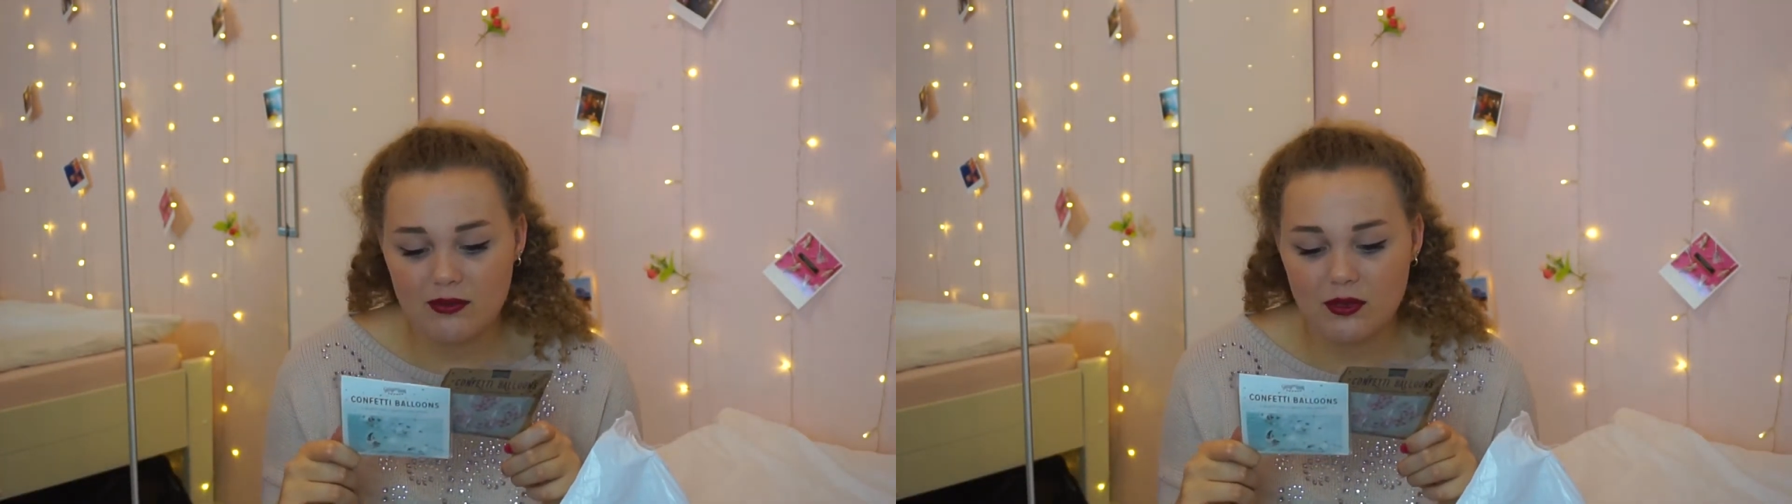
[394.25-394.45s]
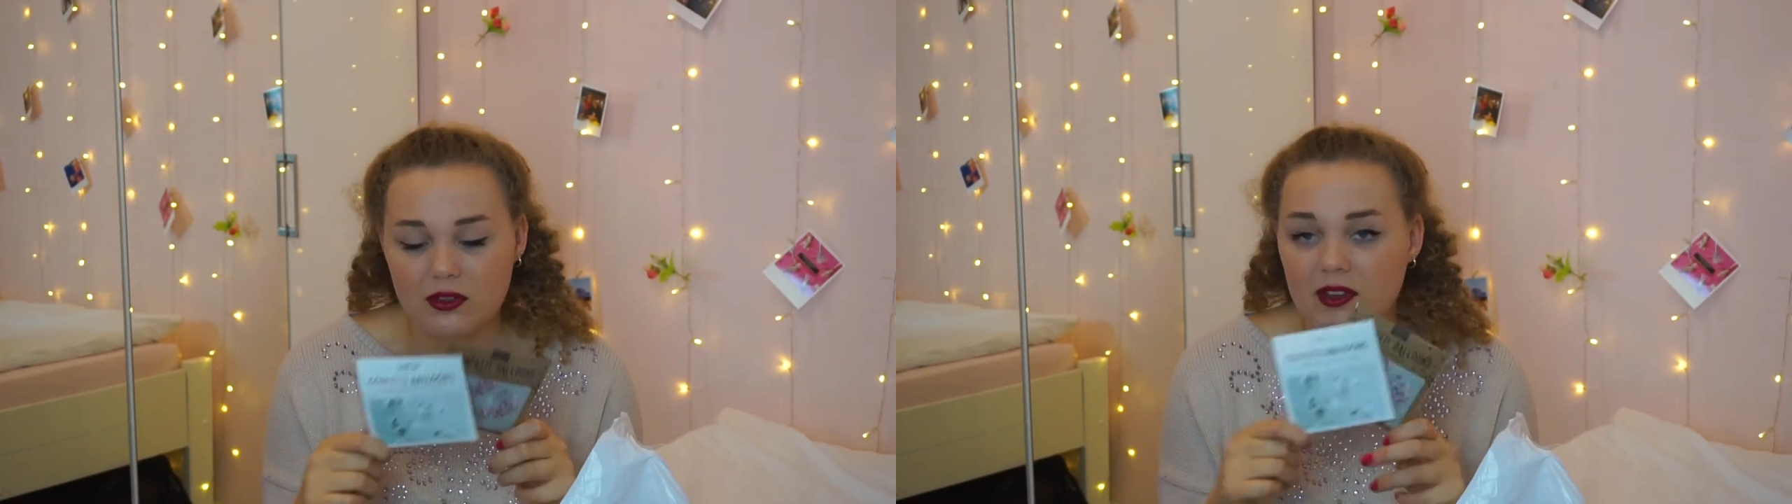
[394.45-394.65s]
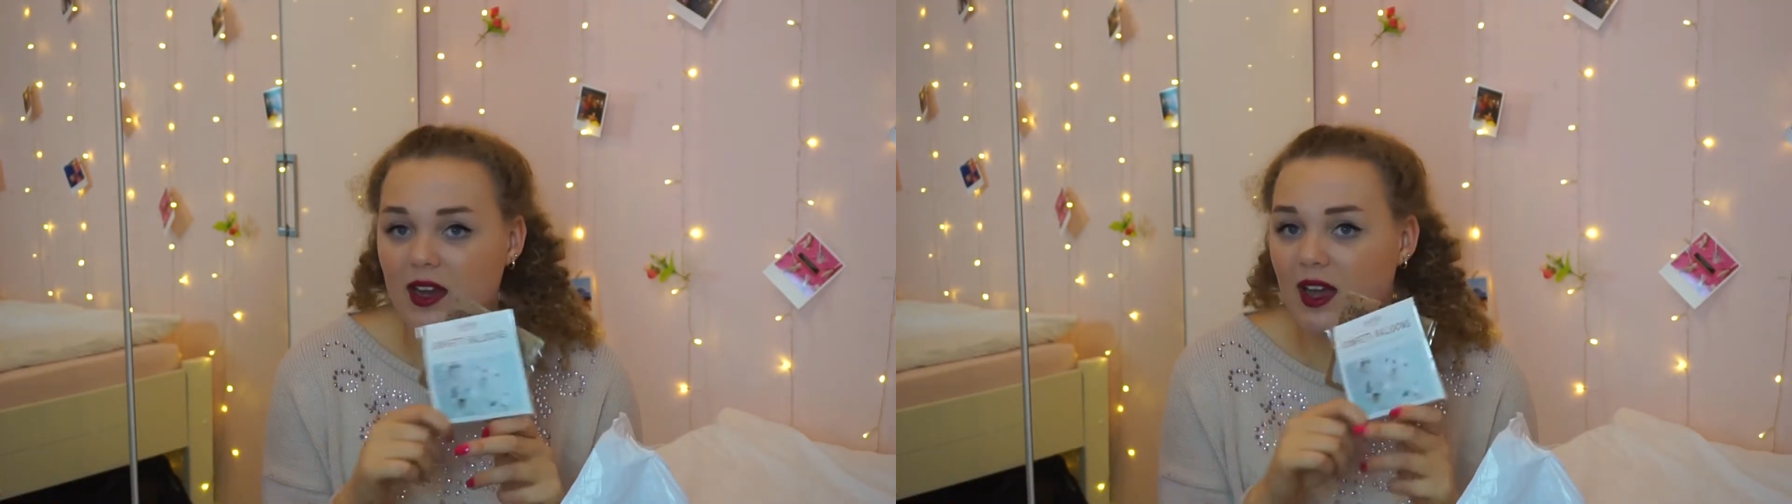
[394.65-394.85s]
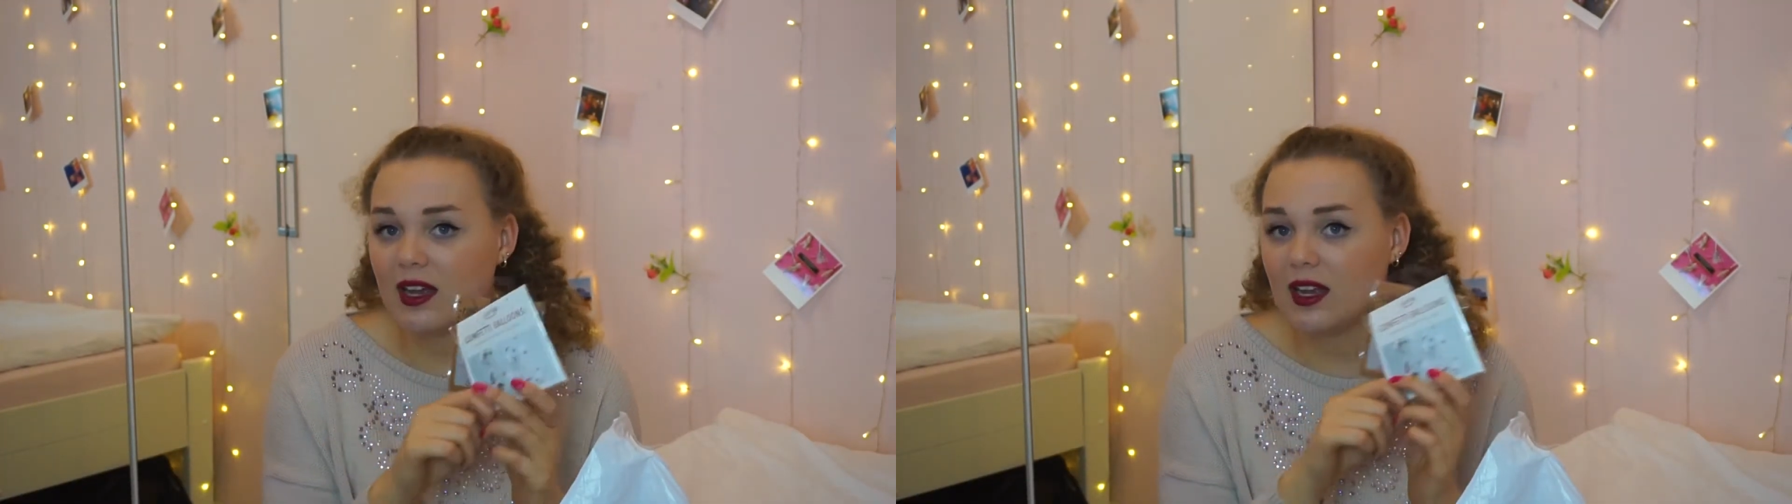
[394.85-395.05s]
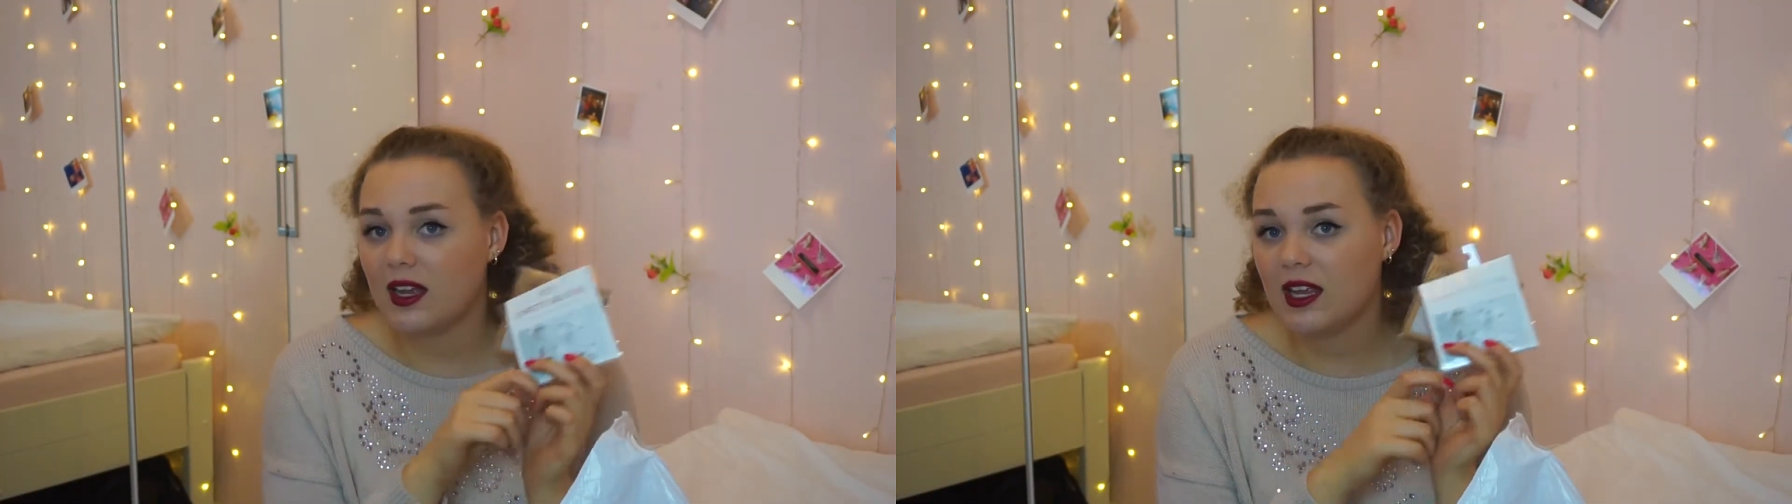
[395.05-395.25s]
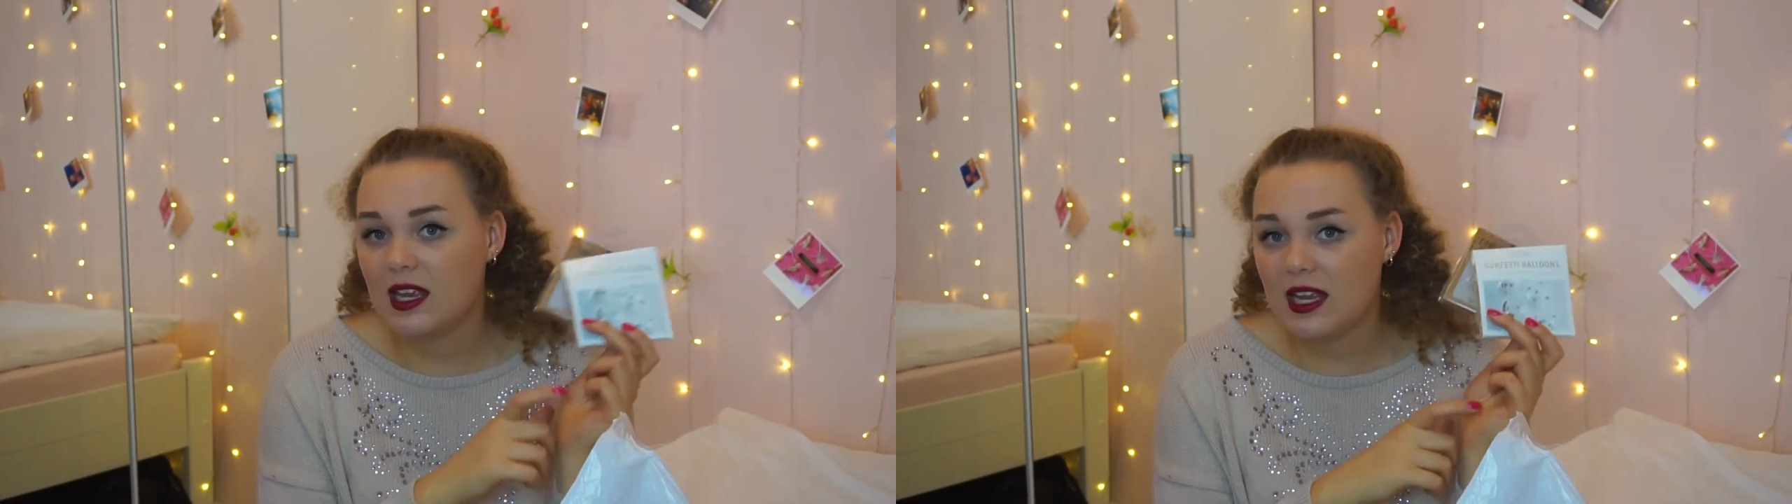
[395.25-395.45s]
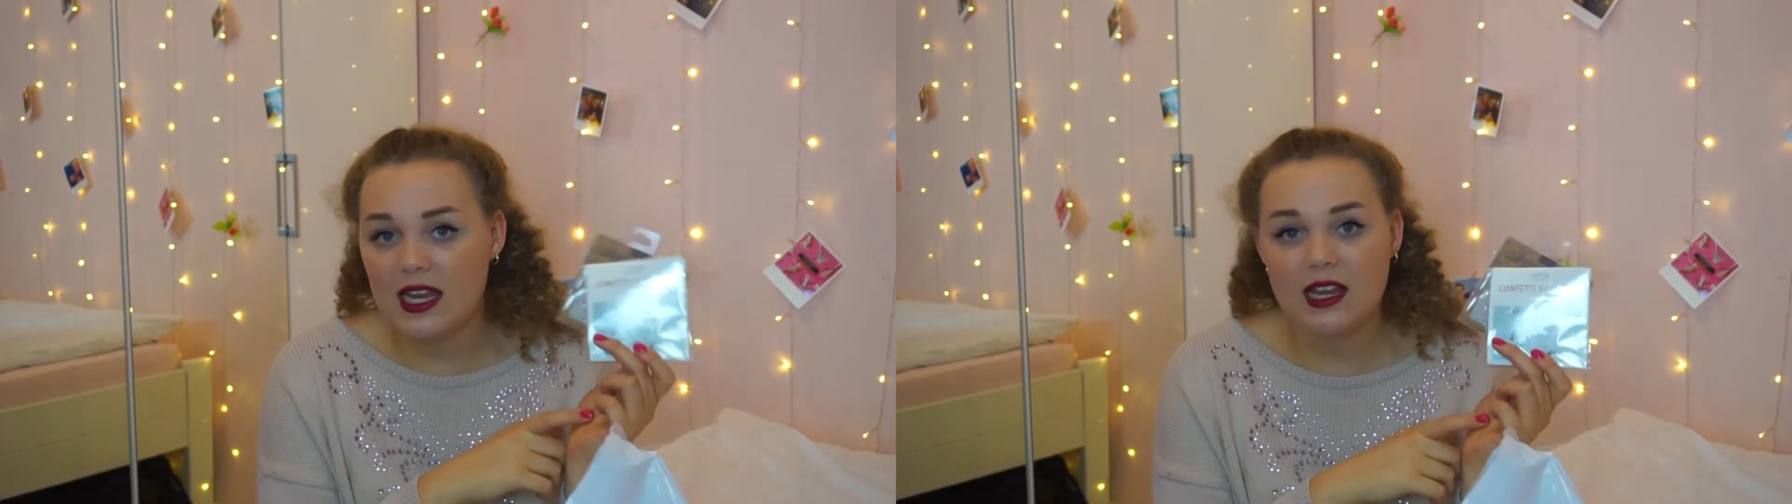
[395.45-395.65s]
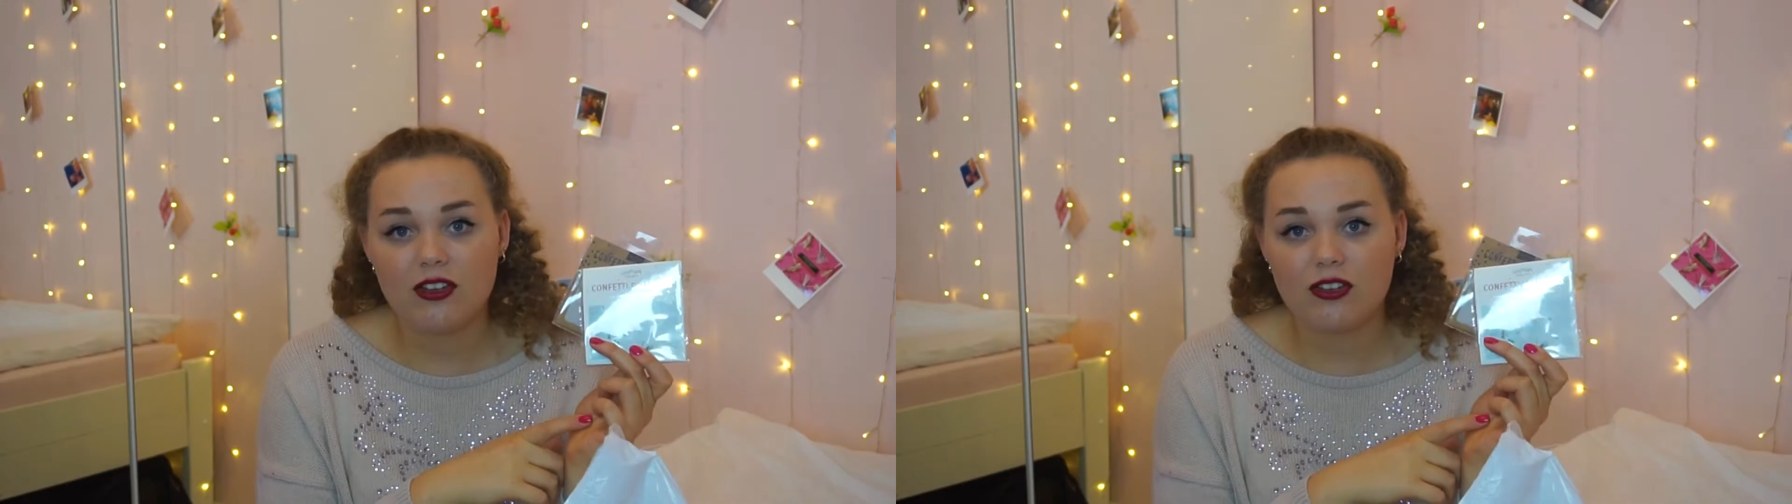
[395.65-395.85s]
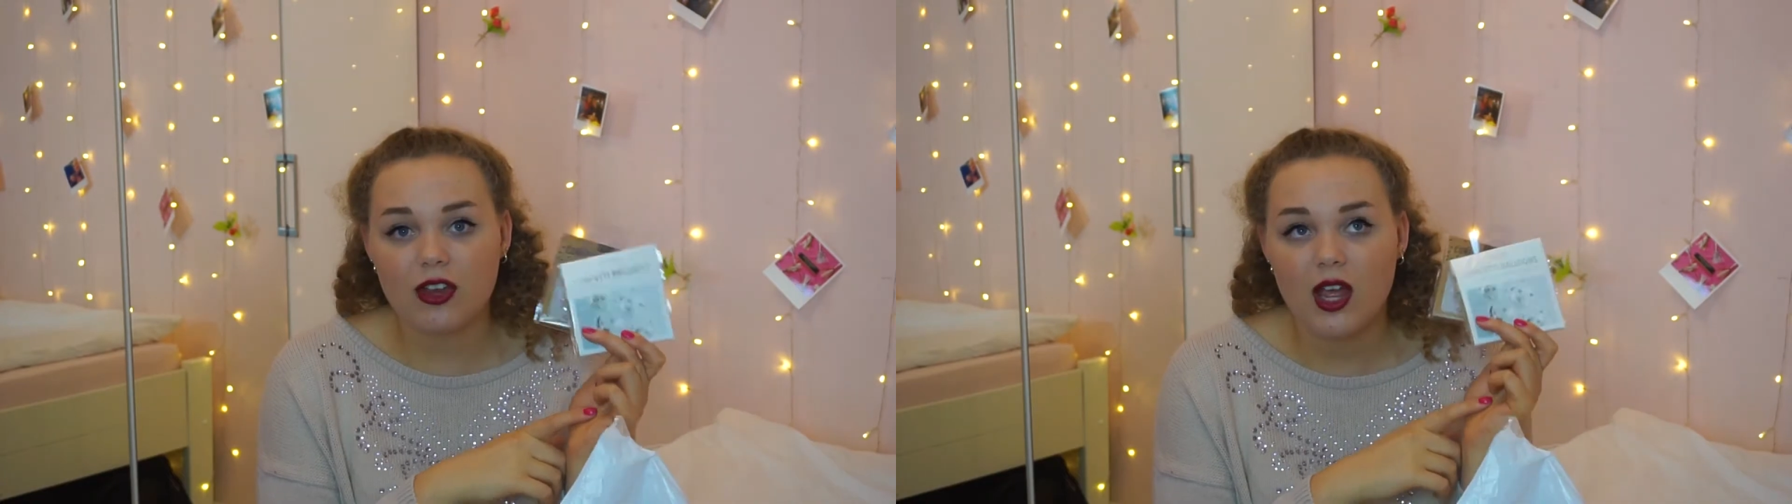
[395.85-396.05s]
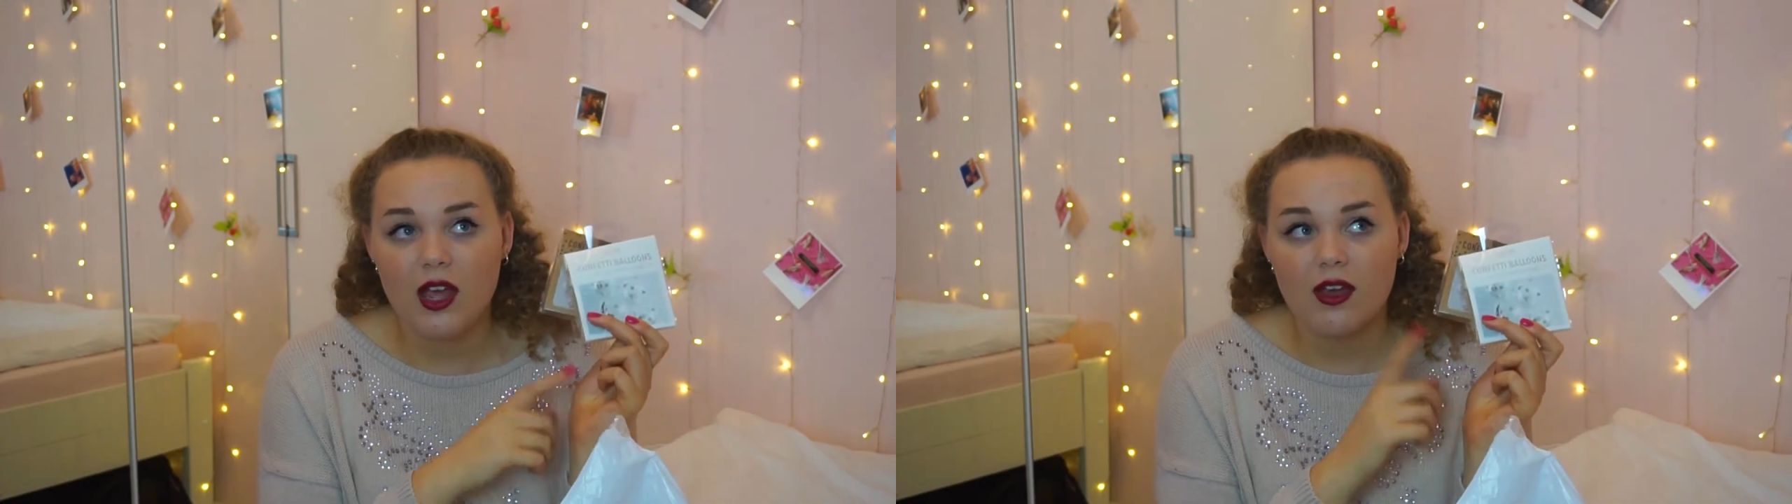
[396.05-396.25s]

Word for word: forty-nine each,